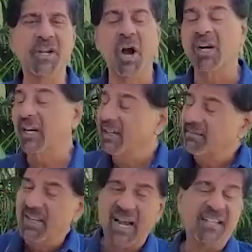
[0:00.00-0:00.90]
yorker
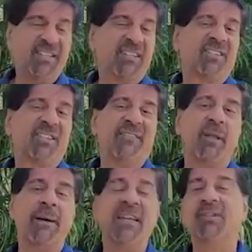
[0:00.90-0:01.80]
and just saved
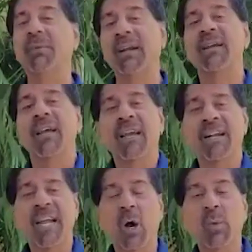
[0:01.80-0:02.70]
the match by
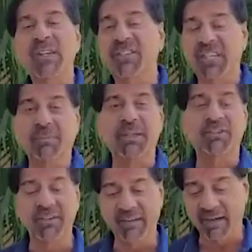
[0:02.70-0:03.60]
India wins just by
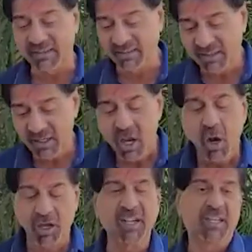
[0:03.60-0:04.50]
three runs.
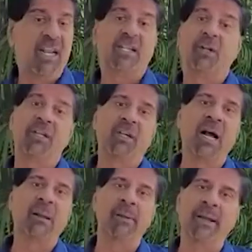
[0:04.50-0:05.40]
Honestly, I thought the
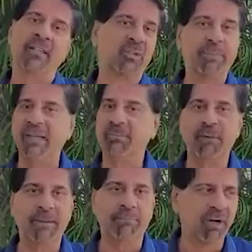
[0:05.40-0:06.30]
Kyle Mayers
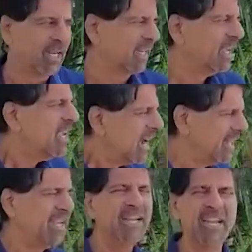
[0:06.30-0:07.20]
played brilliantly.
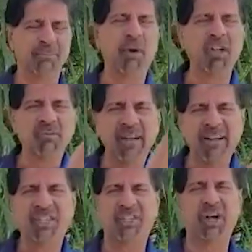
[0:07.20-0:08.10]
And the Indians bowled
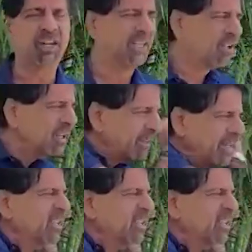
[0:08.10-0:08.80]
very short, I thought. Even he